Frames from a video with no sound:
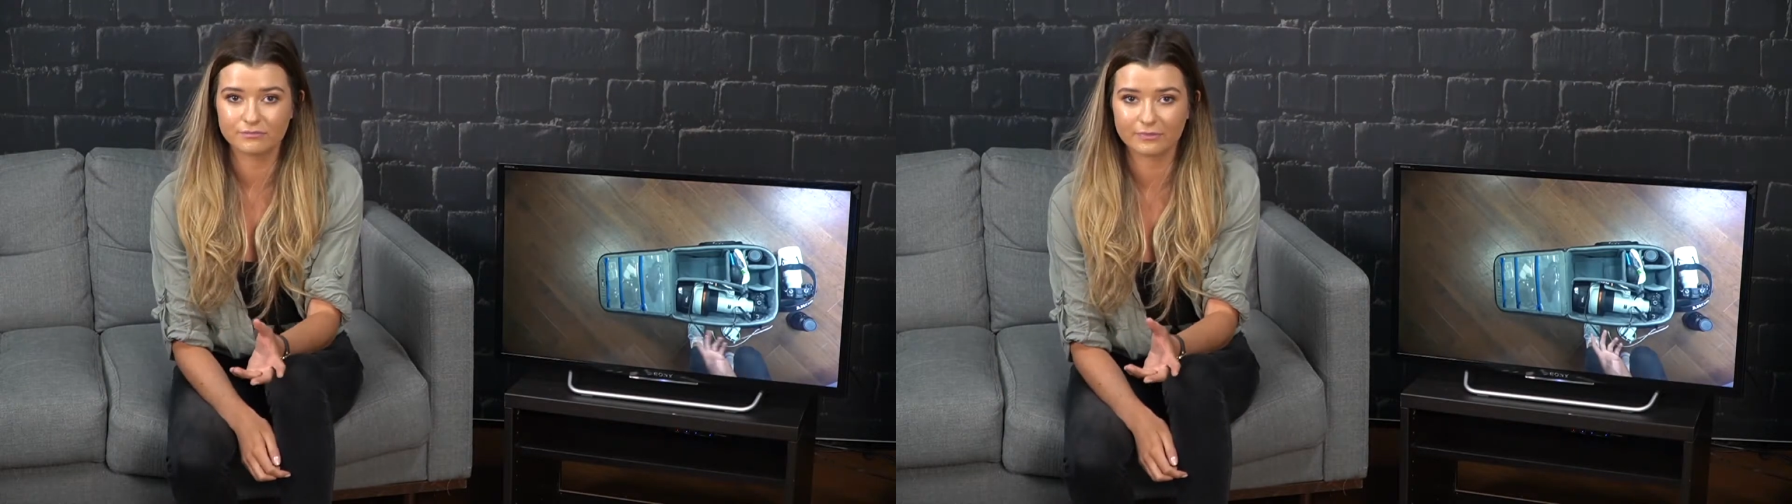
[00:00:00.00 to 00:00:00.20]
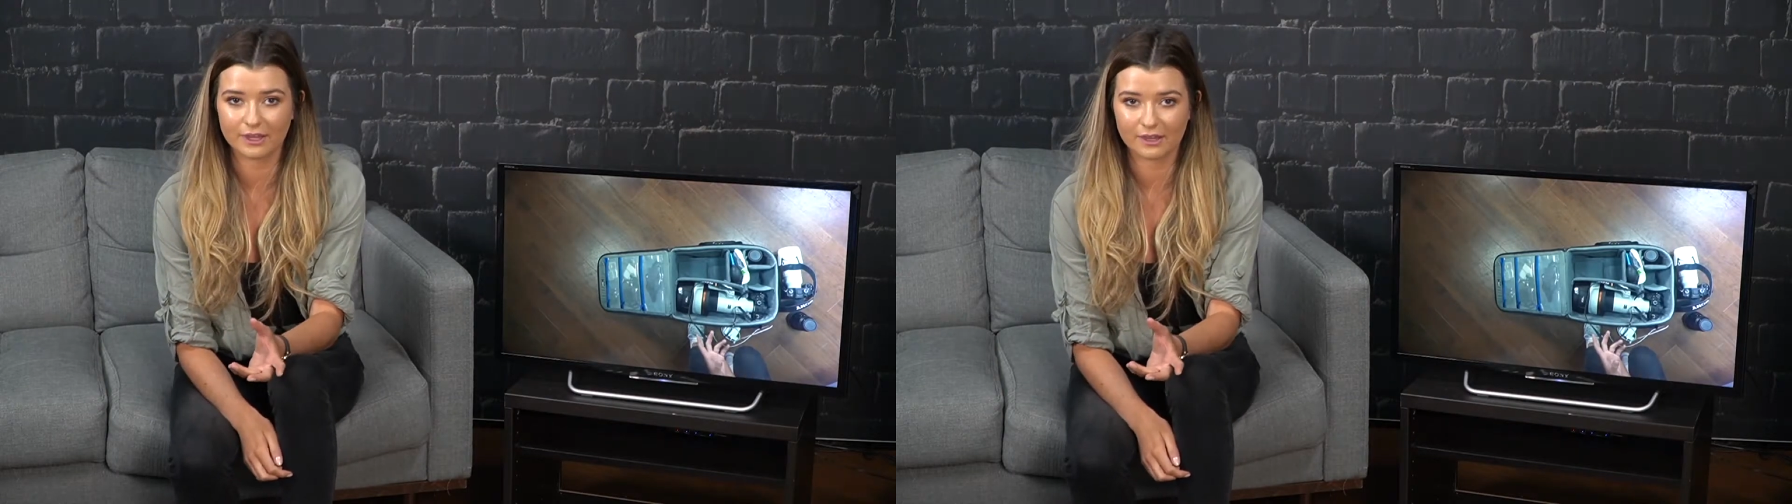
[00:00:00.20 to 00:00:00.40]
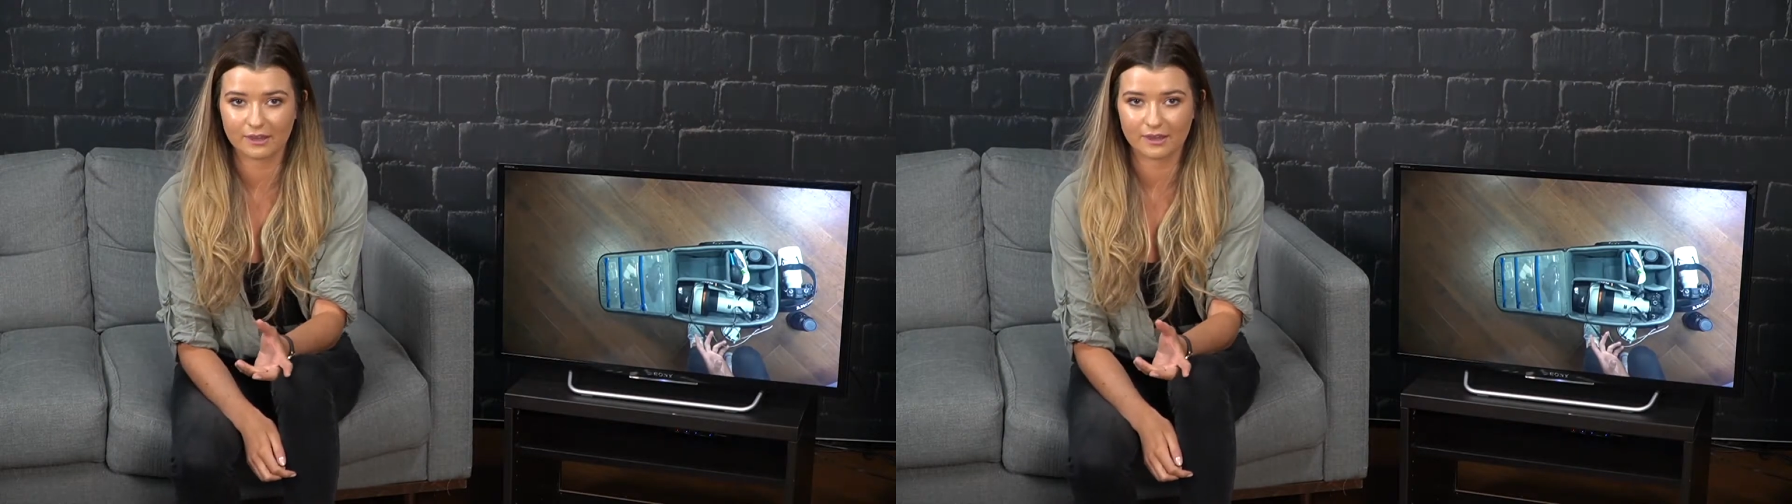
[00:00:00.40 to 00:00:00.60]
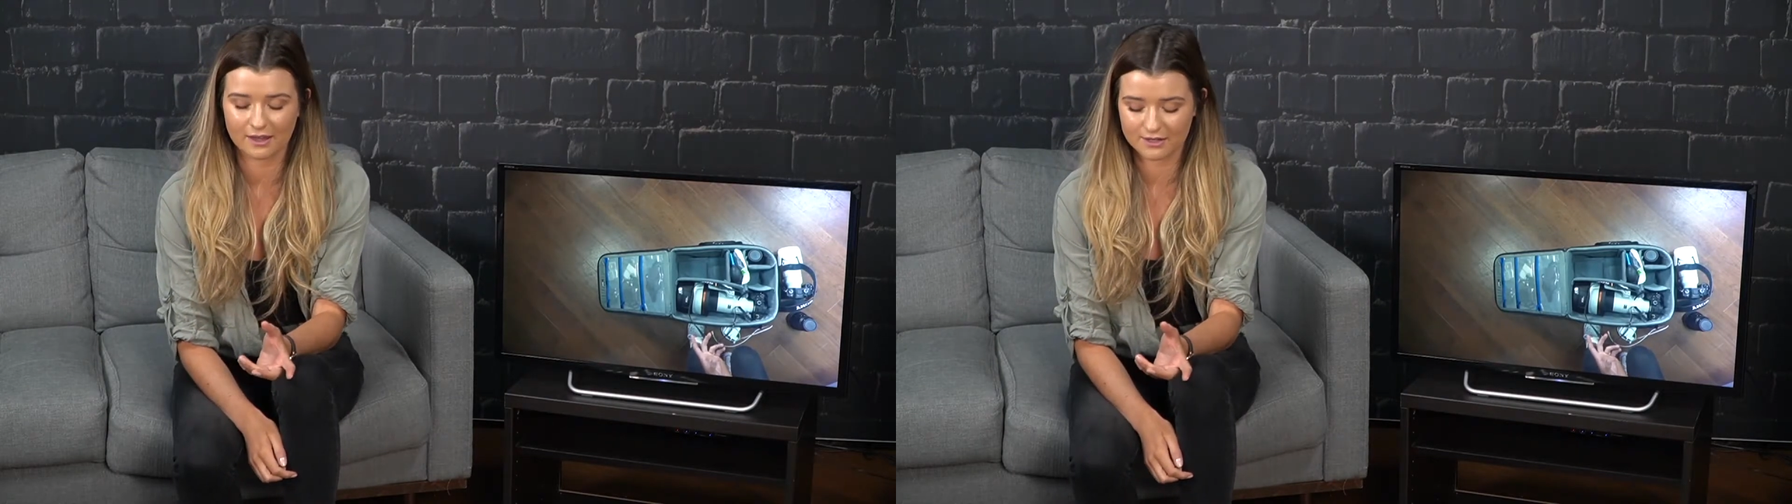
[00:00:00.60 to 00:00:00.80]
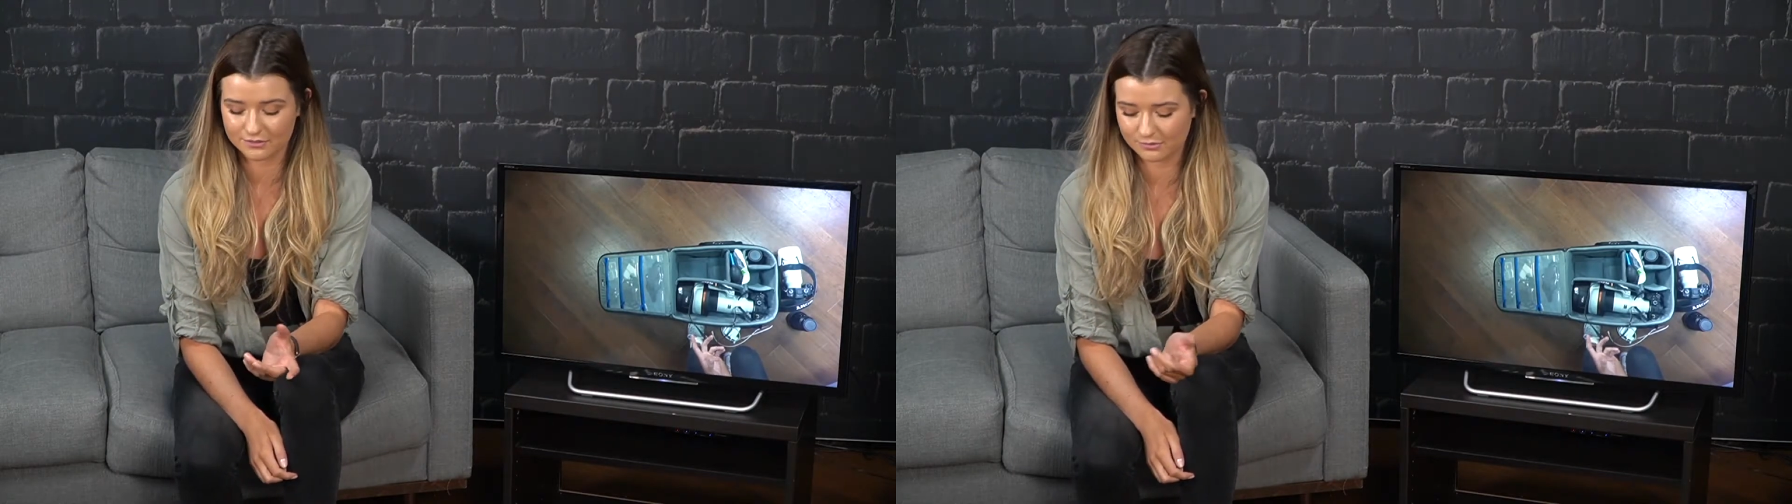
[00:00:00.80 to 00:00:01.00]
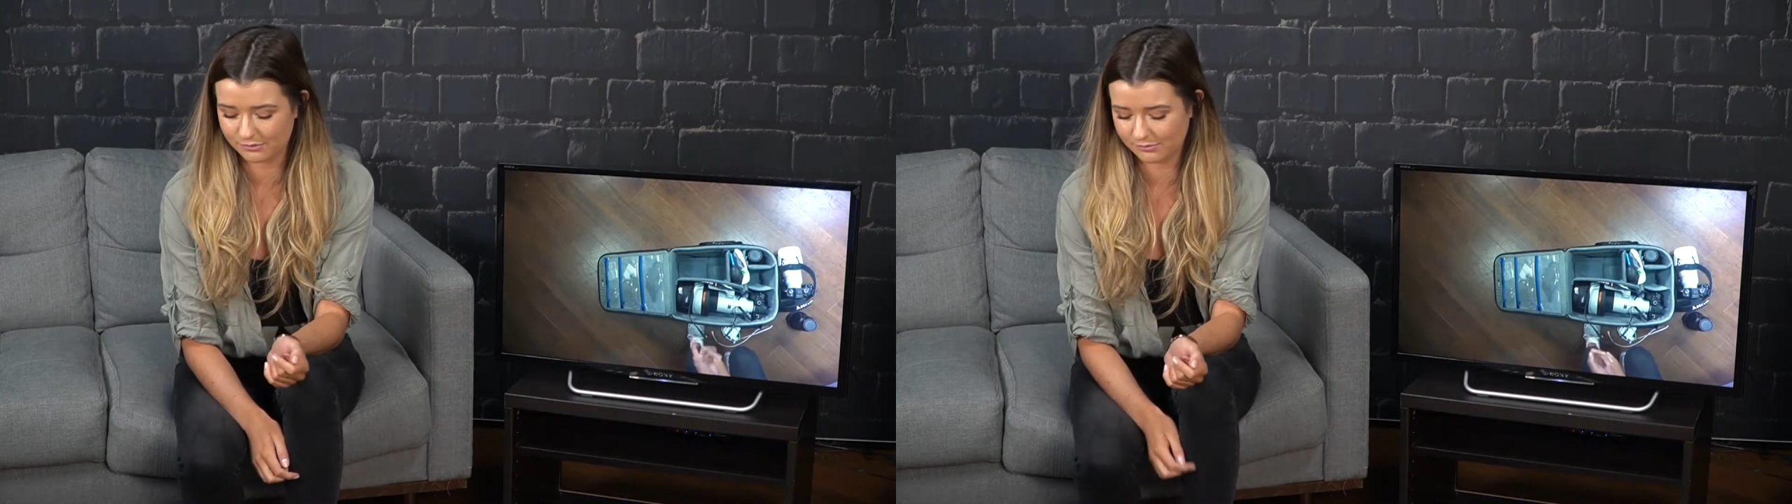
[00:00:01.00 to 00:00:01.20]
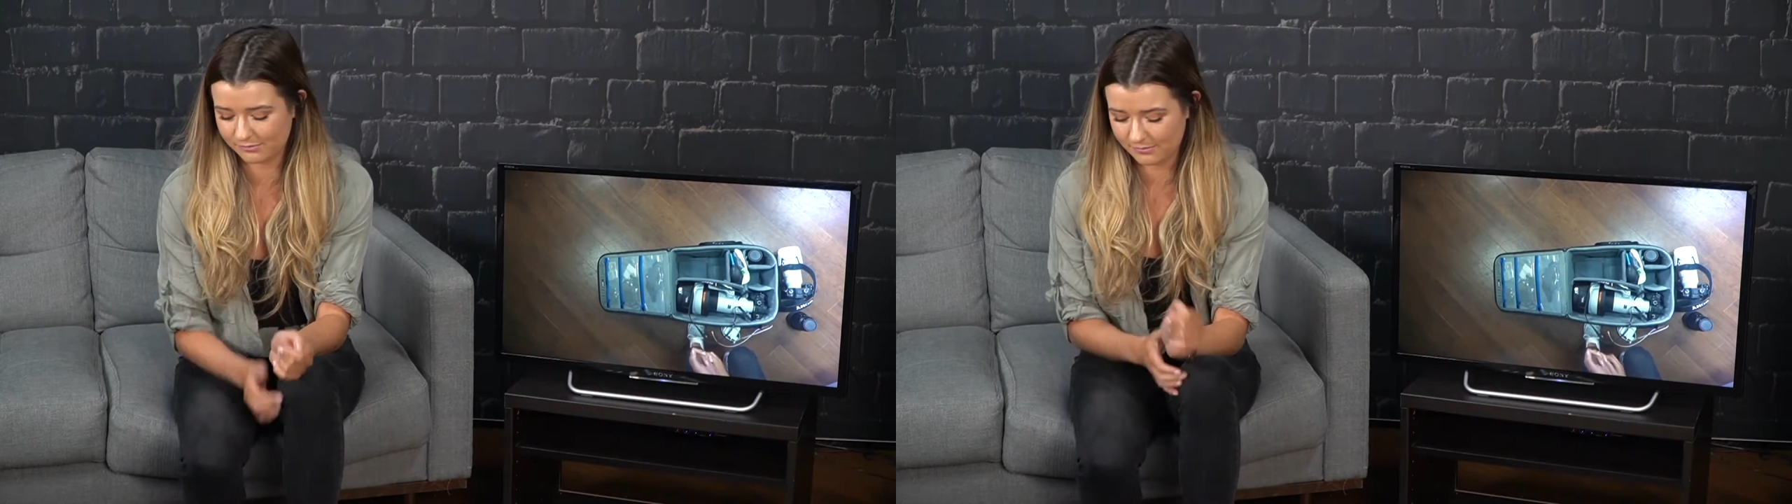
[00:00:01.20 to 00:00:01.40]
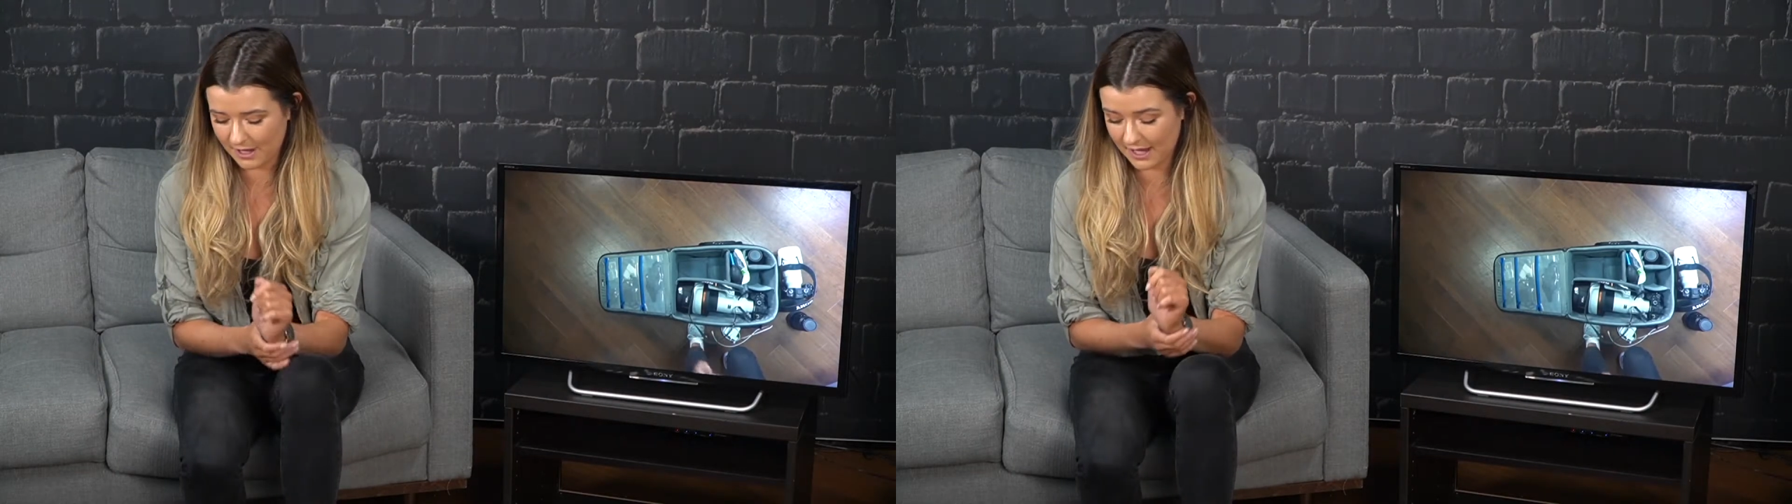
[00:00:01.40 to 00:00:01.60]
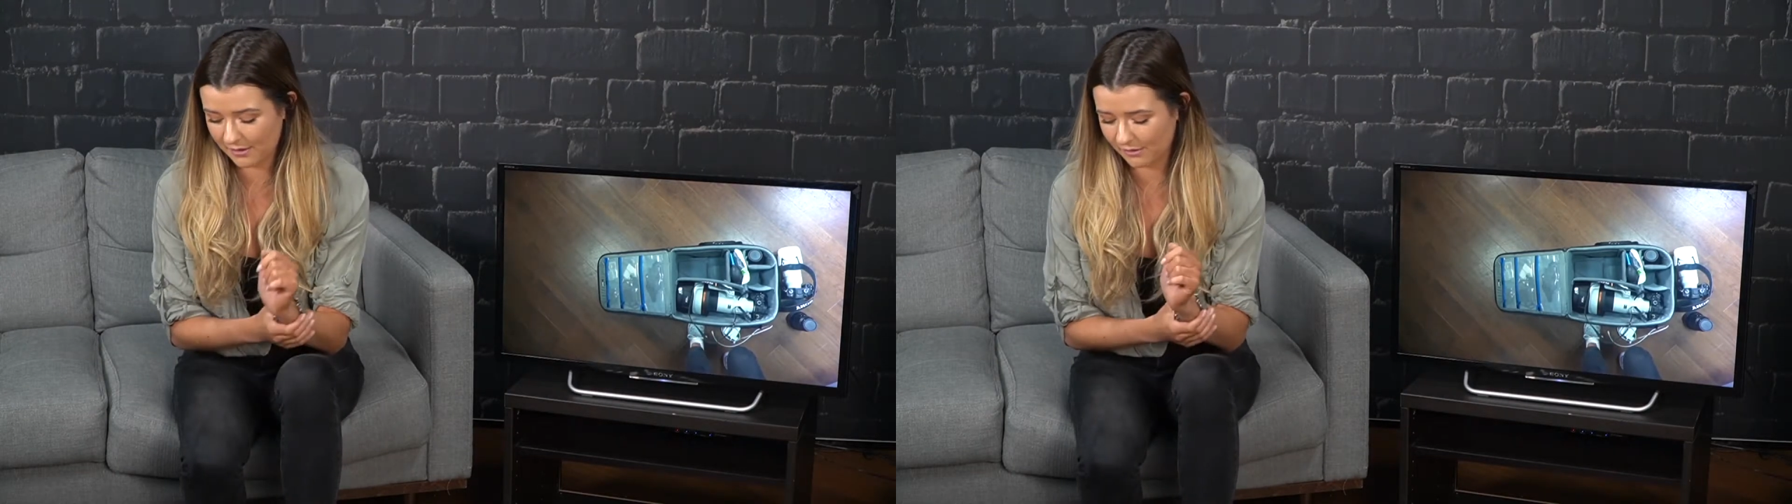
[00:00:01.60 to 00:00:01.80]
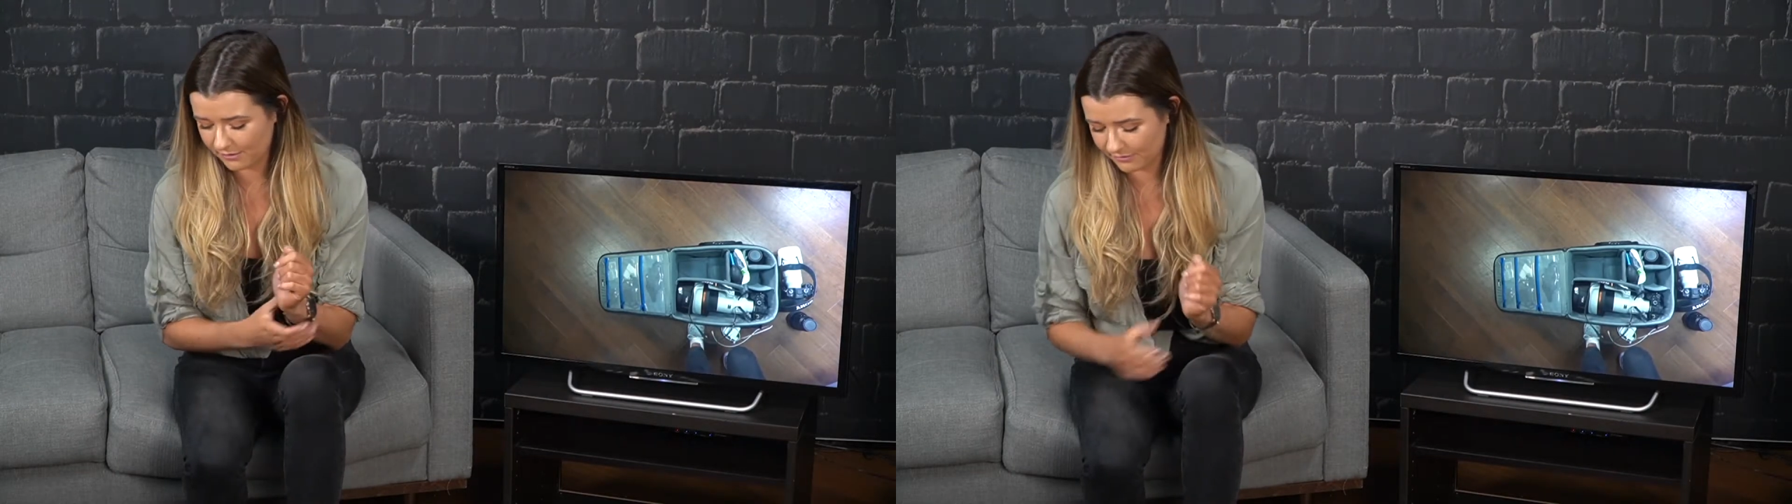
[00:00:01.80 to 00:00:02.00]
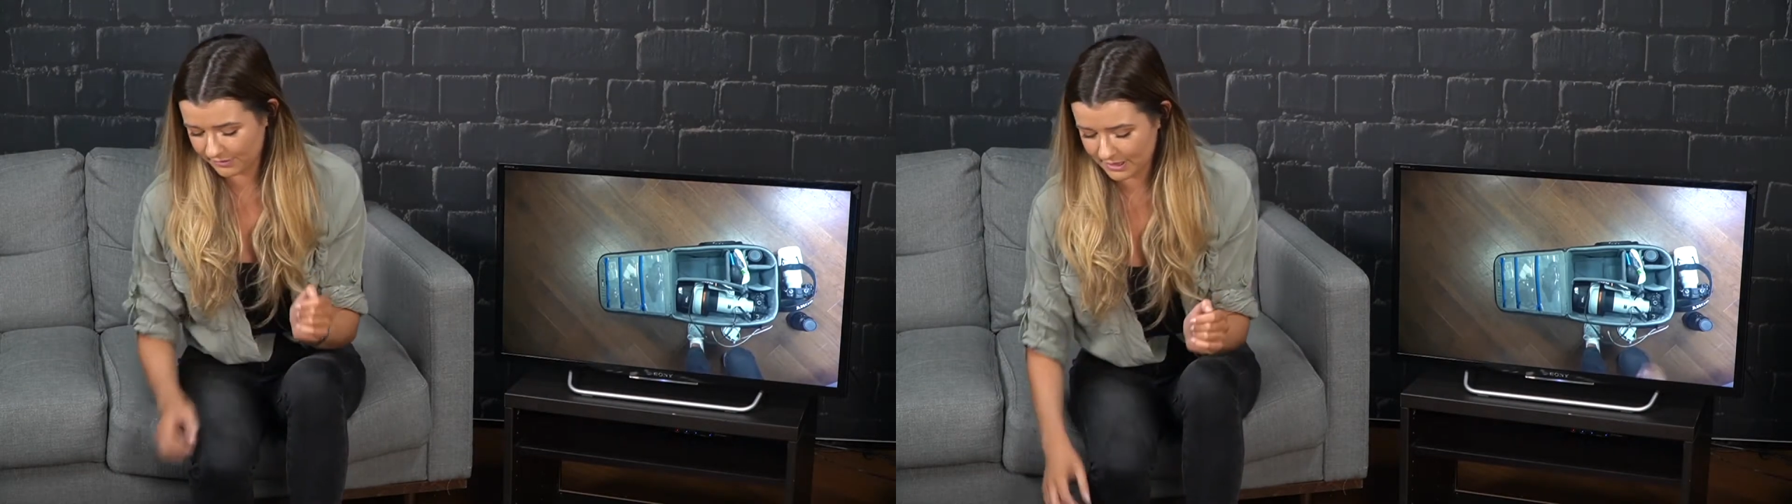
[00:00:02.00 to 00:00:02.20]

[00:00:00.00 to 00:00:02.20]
the actual kickoff,